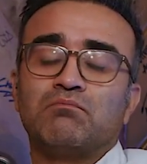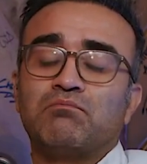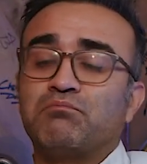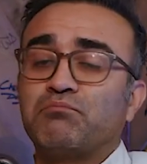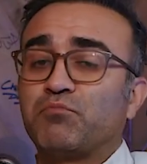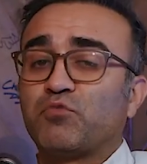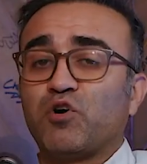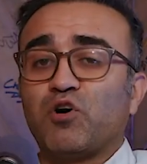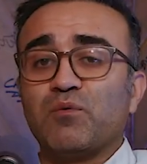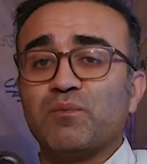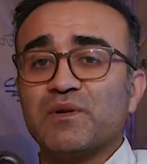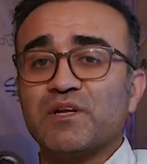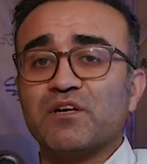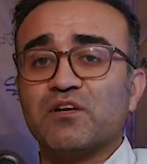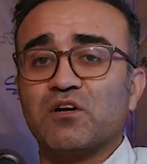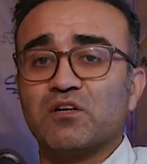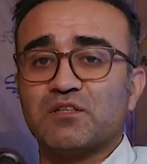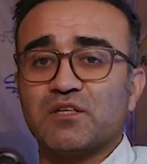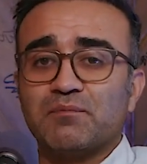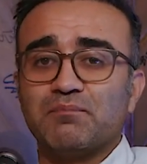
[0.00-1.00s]
Probably
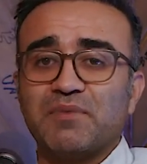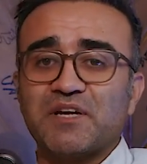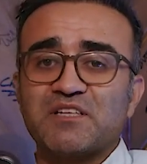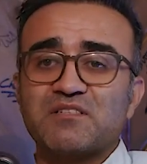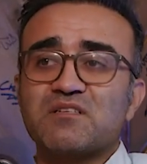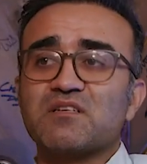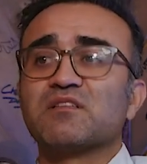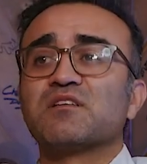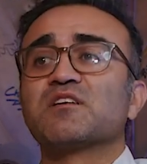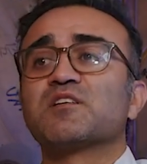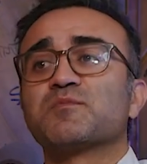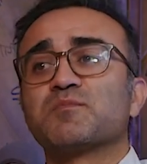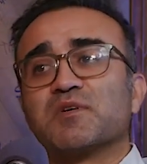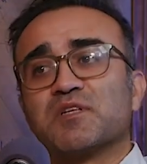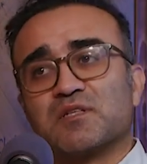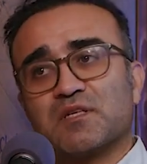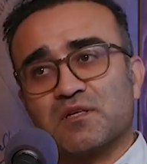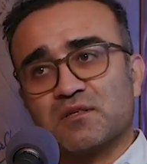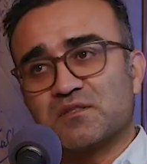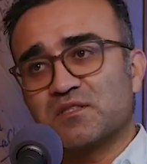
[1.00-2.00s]
not in big cities,
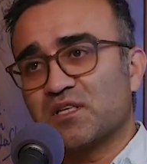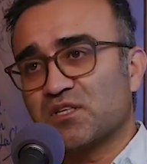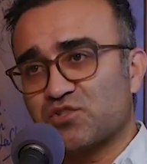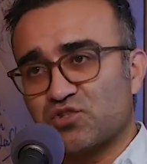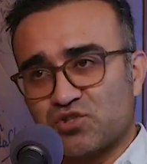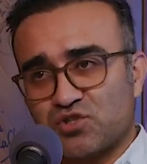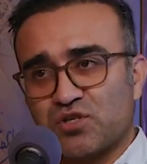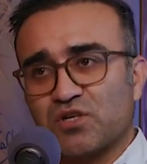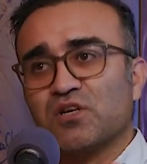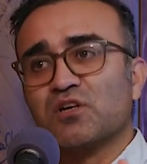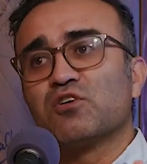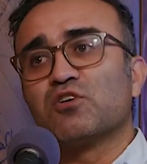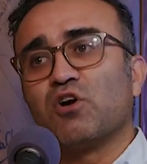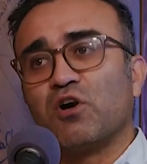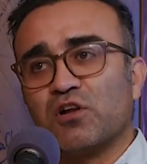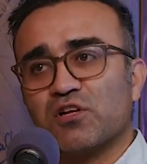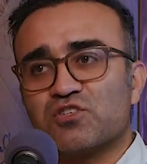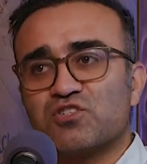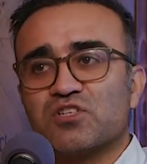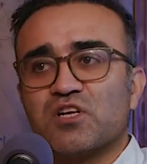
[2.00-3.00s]
but in such
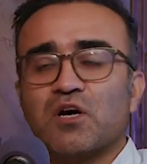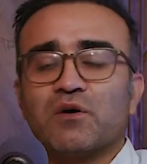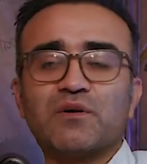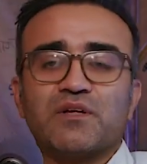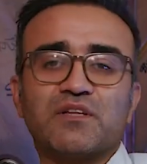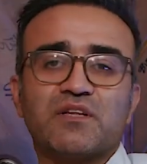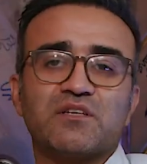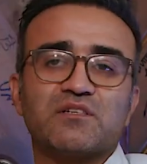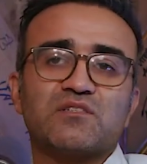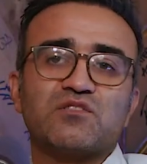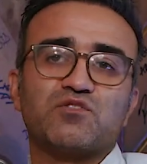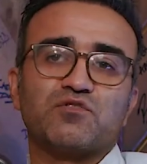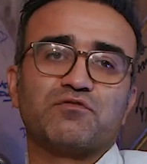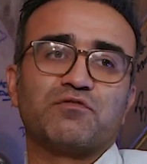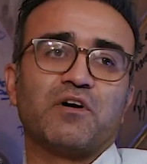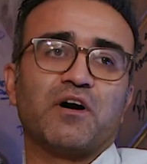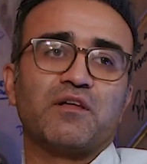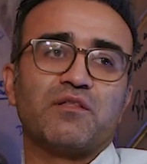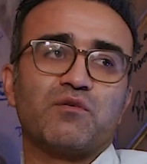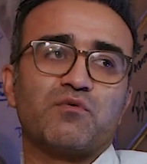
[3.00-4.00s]
college town it is to
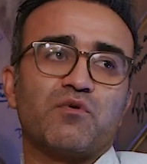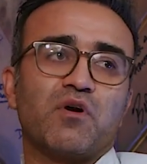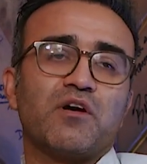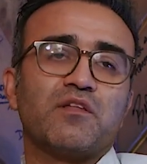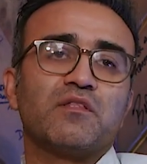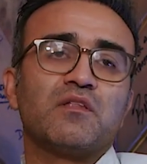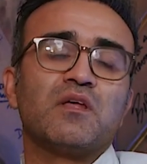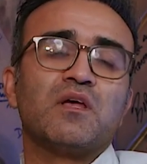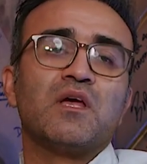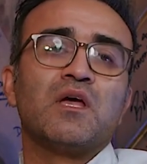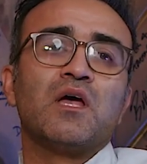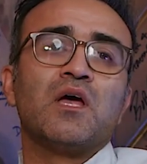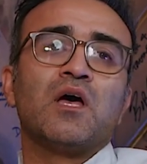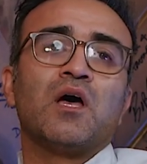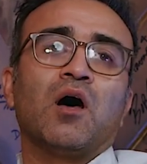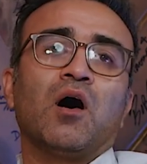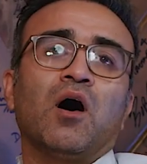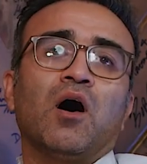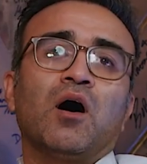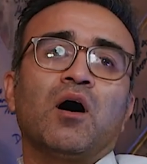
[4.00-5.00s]
find the right.
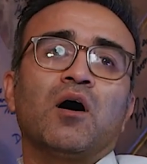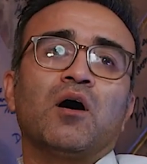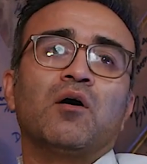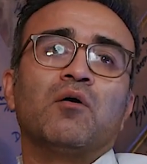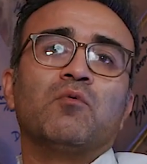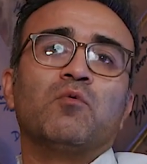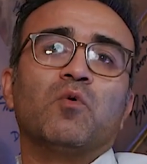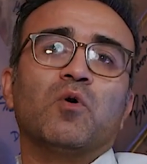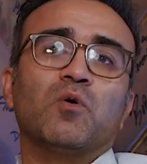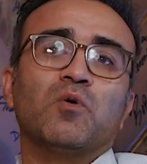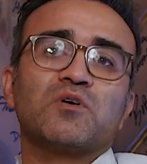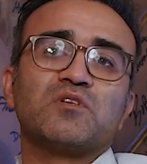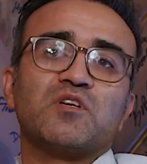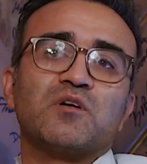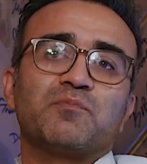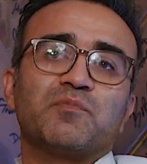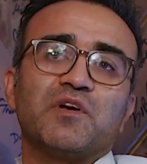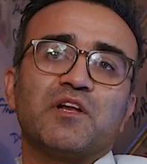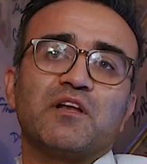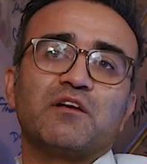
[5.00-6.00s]
What was
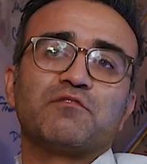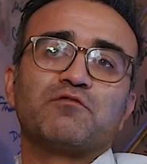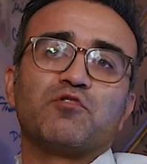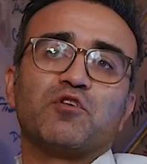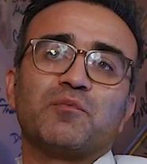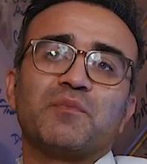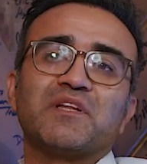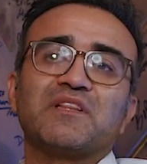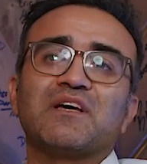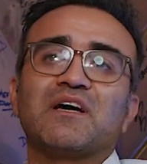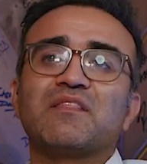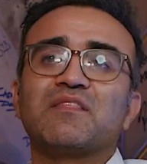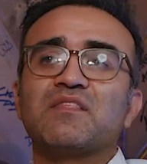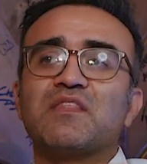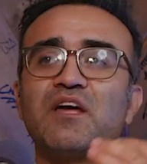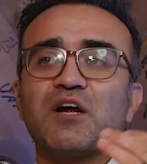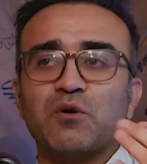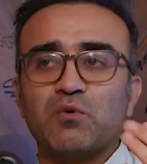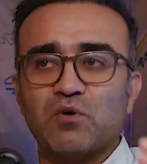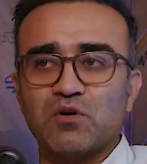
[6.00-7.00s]
appealing for me that
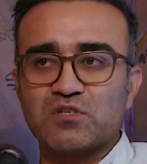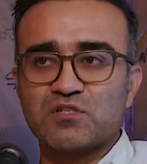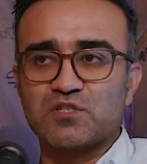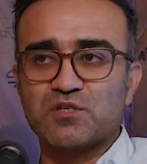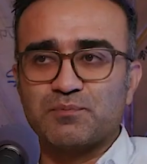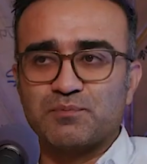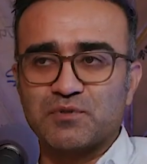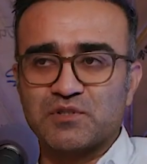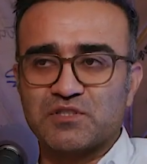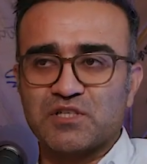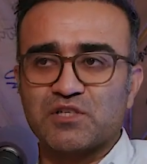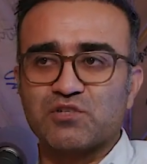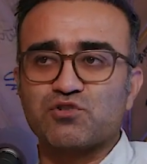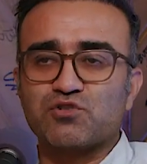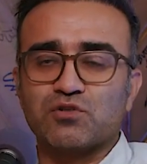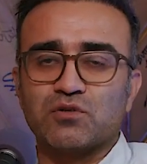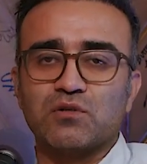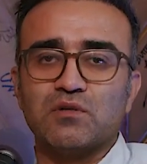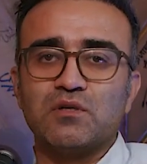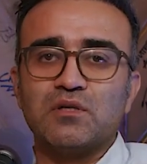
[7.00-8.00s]
there was a
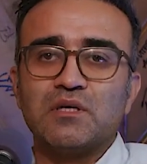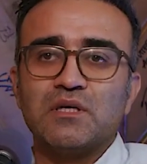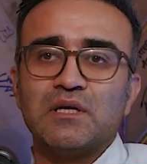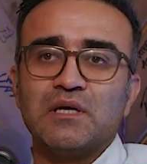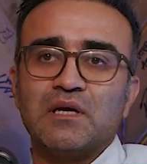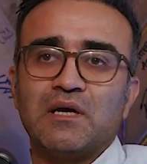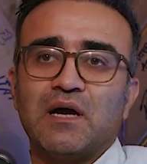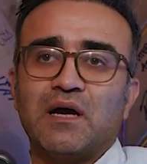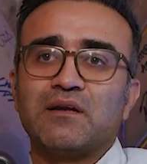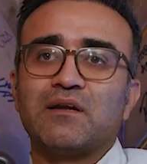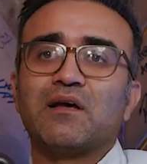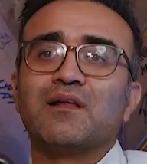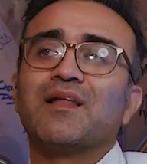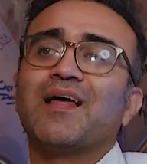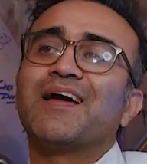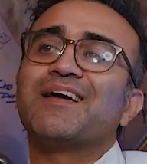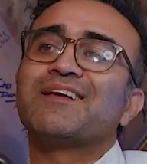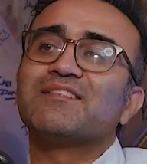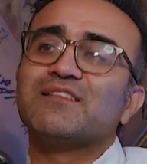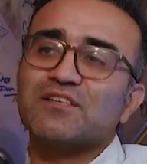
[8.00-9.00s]
potential, and I
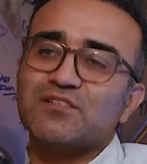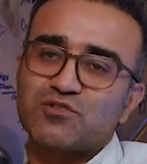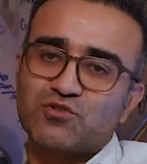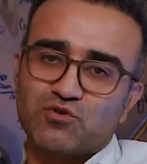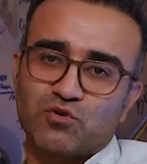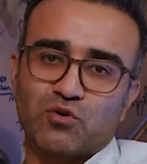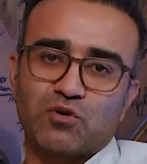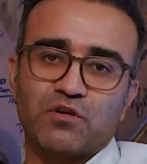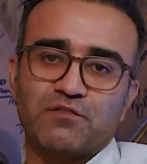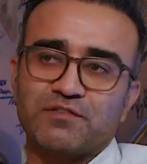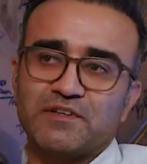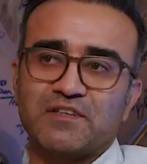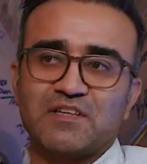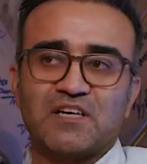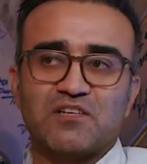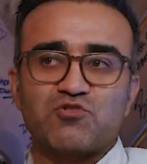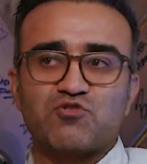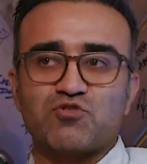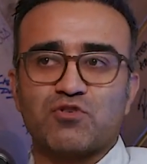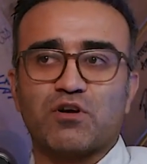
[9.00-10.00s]
like this sort of
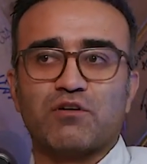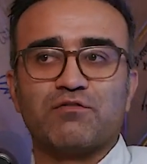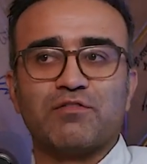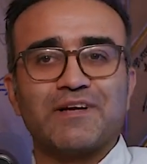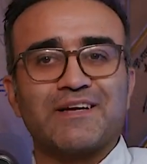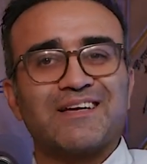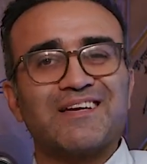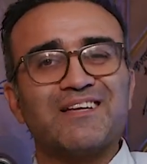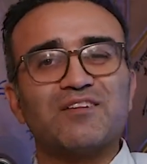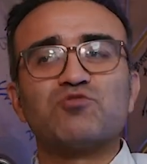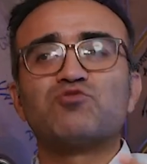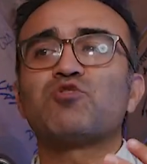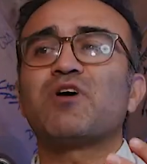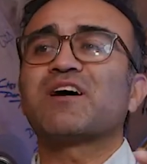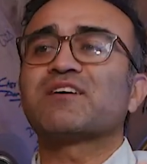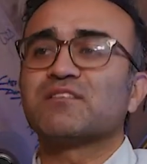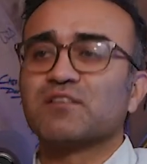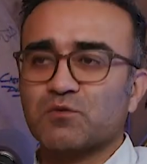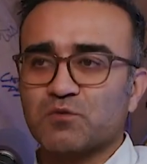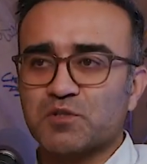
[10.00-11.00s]
industry of like
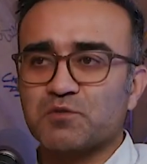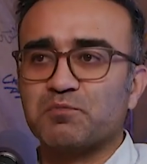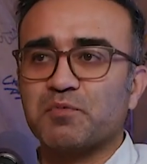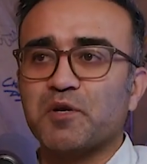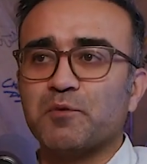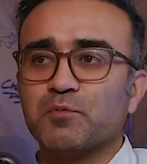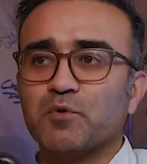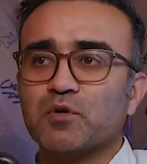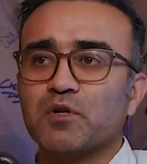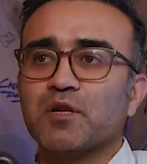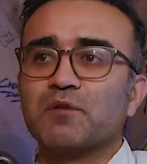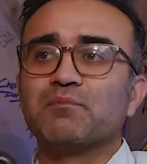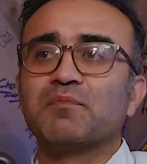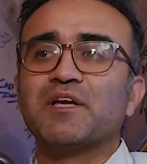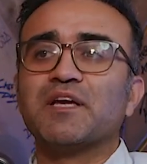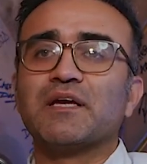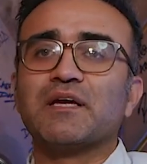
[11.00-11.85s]
interacting with people and being